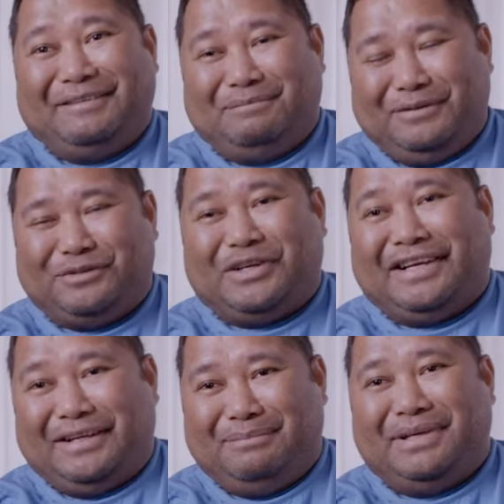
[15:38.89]
before I
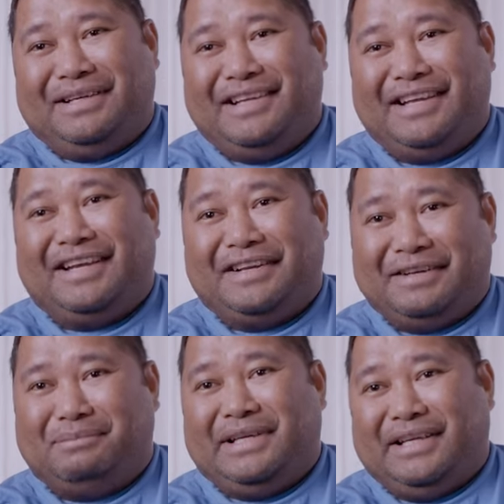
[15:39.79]
had big hair and
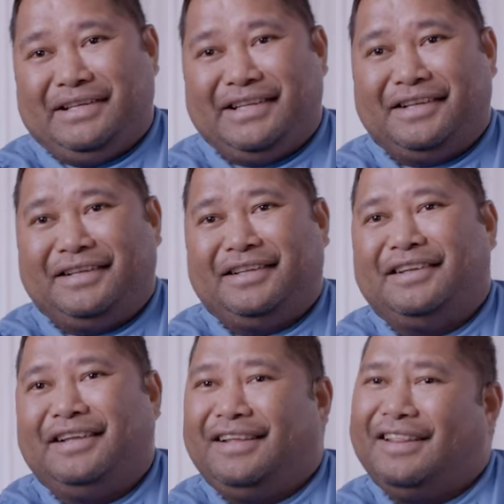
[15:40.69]
a beard, and
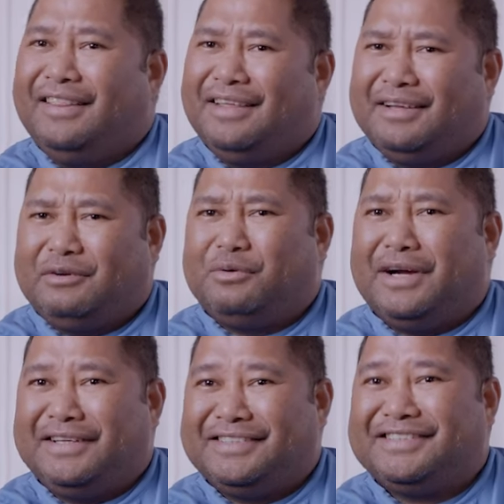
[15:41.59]
they're
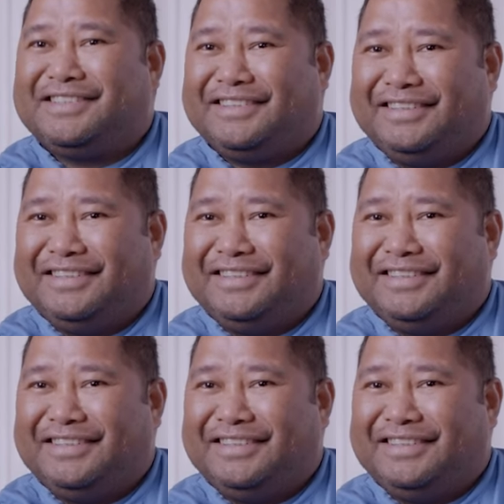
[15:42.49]
quite,